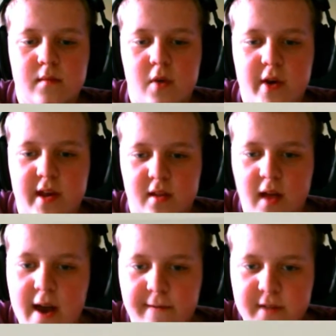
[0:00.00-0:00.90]
Okay,
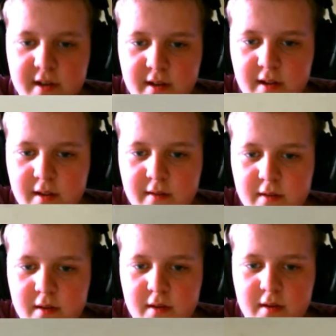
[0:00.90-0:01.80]
left.
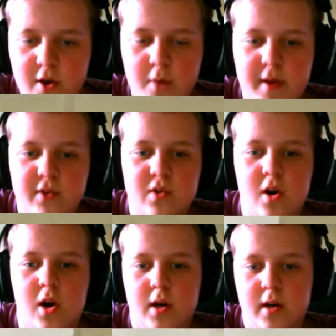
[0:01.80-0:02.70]
Nope, that was
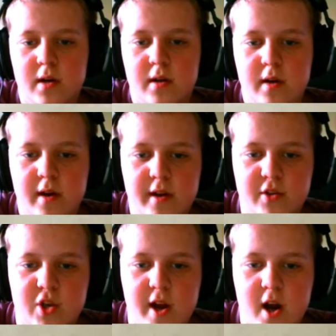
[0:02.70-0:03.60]
wrong. And
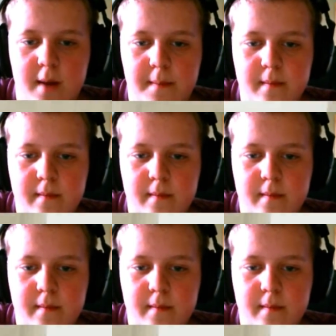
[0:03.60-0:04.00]
let's try up.